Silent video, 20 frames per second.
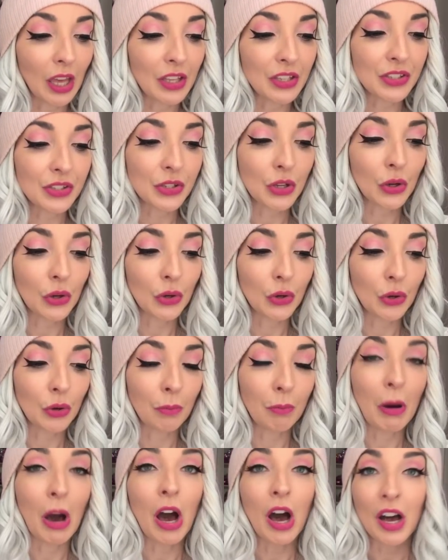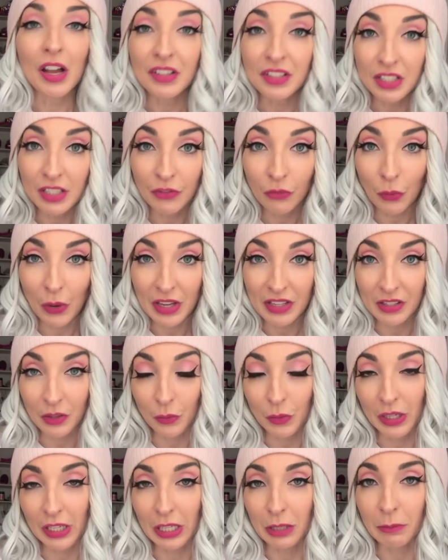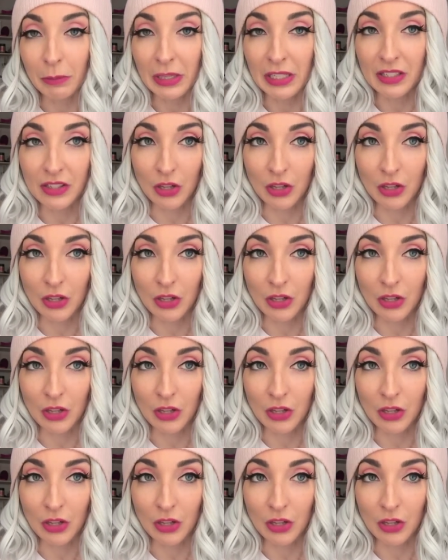So positive ways that we can meet